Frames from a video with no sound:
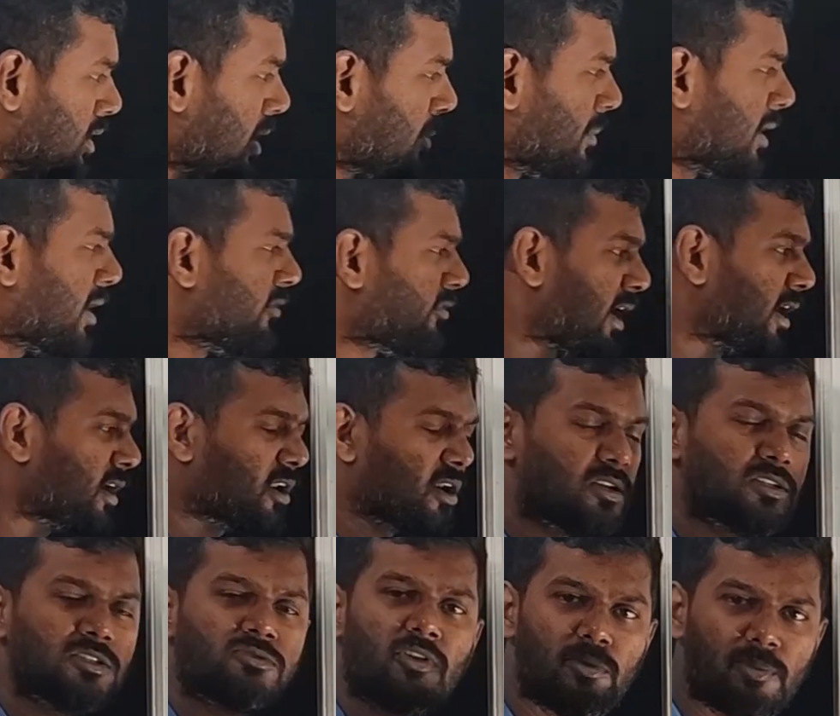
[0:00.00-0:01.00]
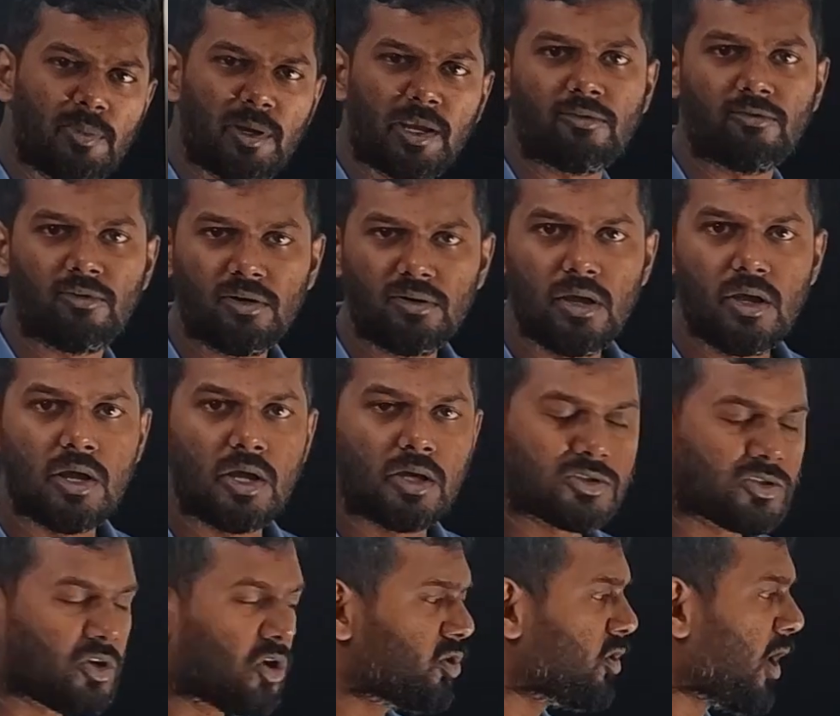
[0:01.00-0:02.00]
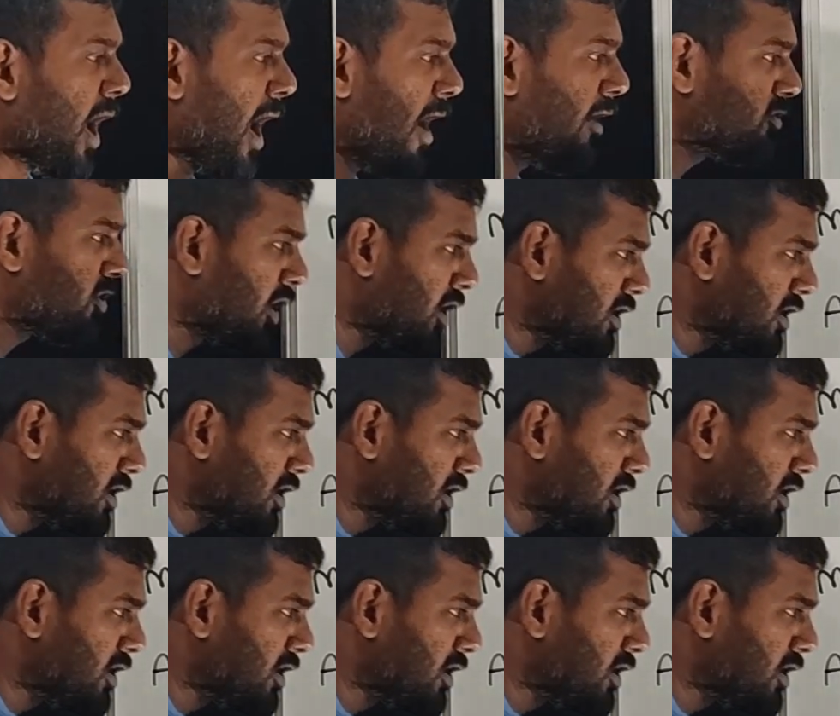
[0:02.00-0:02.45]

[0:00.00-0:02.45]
Number of electrons will be given, so you have